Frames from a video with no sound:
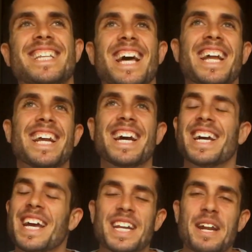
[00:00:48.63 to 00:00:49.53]
that
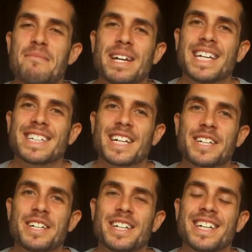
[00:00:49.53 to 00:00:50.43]
ended up being like
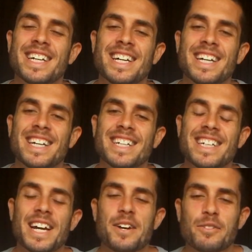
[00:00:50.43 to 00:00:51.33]
a
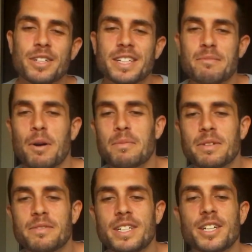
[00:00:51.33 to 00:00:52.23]
really
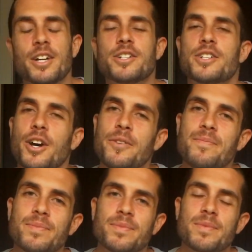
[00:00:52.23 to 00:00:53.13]
popular video. So
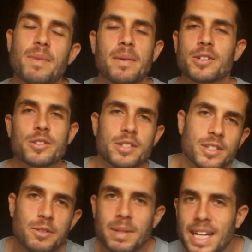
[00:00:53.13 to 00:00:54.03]
maybe because it was a
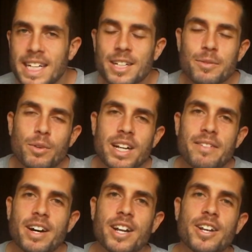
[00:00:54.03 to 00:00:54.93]
little bit heated and
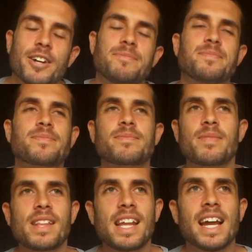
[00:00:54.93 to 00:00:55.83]
whatever, I don't know.
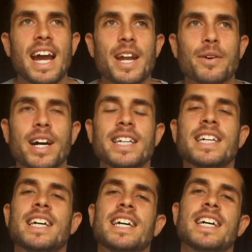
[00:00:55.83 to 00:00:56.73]
Anyway,
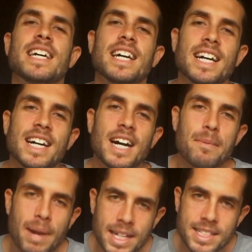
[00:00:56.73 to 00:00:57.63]

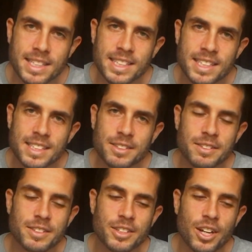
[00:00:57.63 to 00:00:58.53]
amazing.
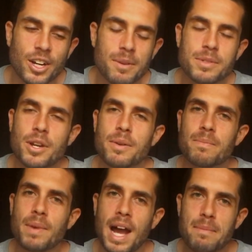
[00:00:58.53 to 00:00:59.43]
I'm so
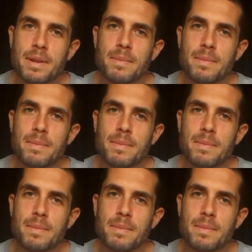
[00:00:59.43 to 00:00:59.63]
happy